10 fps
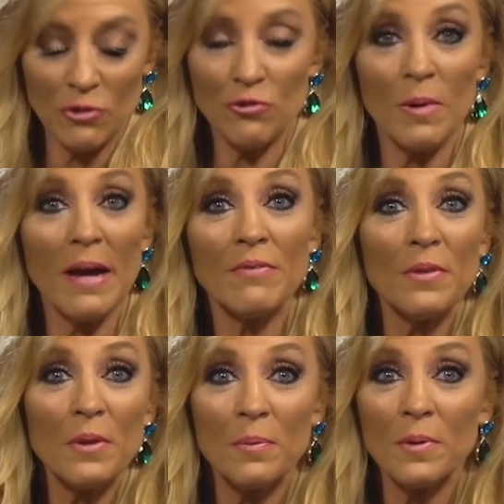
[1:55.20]
travel
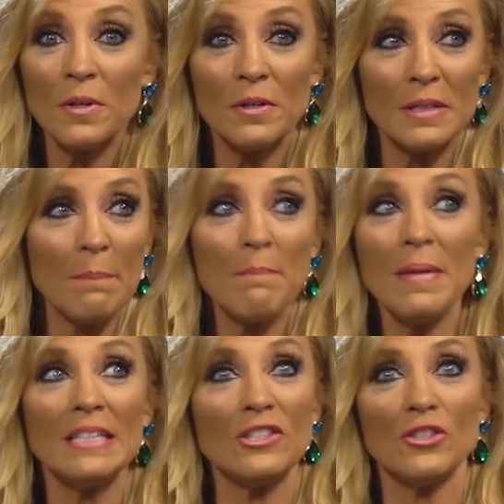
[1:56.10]
the world and
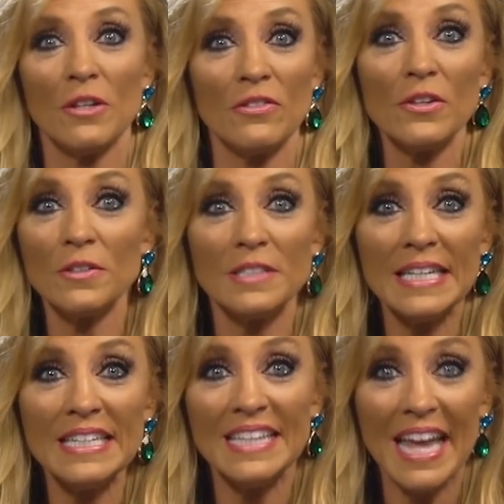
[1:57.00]
minister in
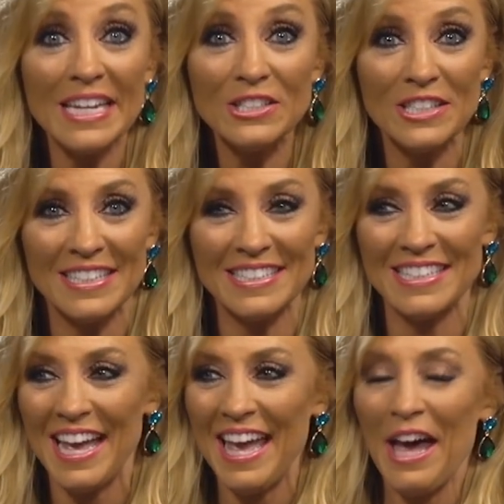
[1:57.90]
13 nations,
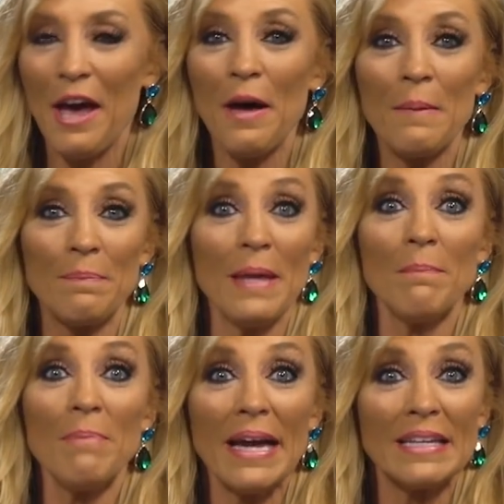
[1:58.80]

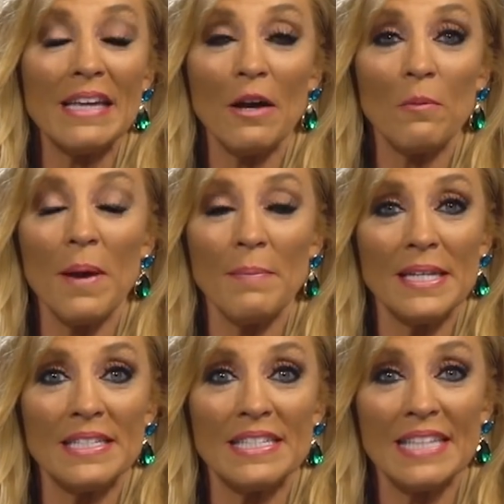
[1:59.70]
impact young women
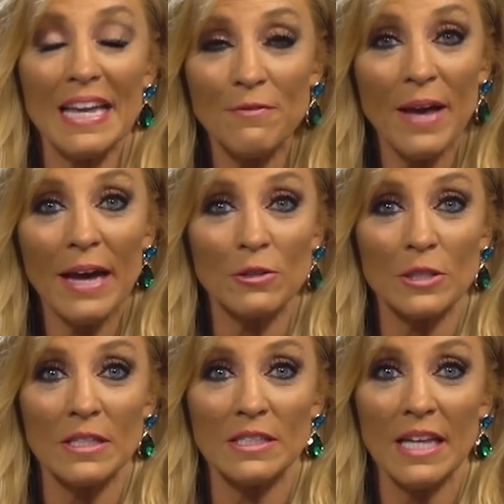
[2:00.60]
in safe
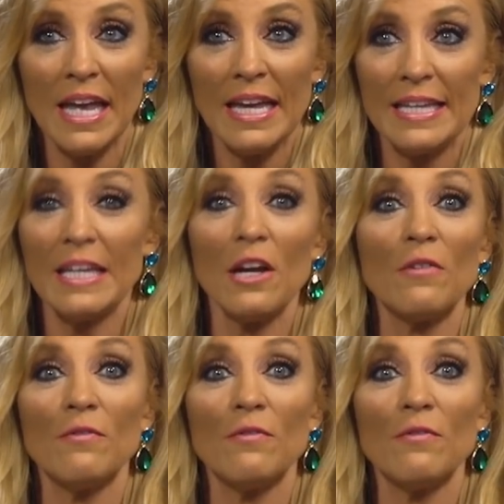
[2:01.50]
houses, get our